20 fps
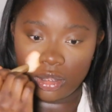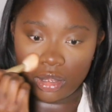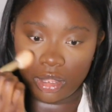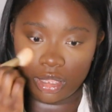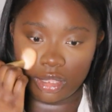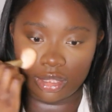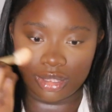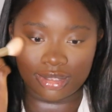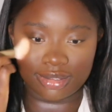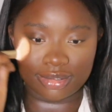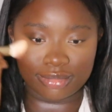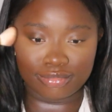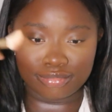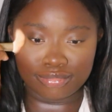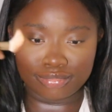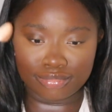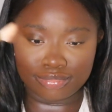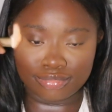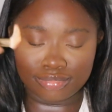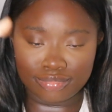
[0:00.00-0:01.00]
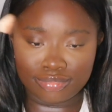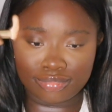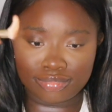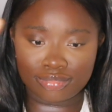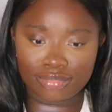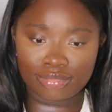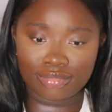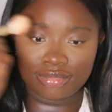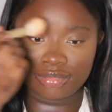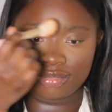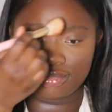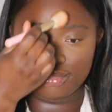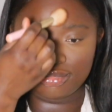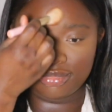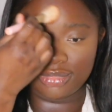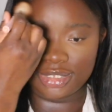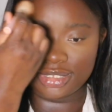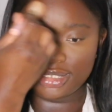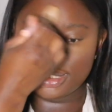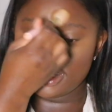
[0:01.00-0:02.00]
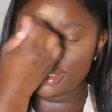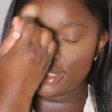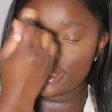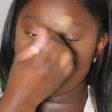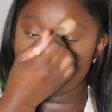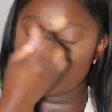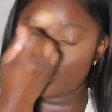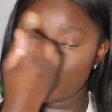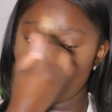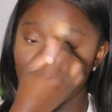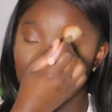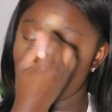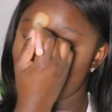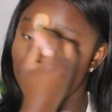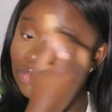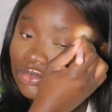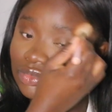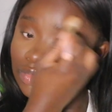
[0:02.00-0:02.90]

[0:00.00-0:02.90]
Like, this is smooth.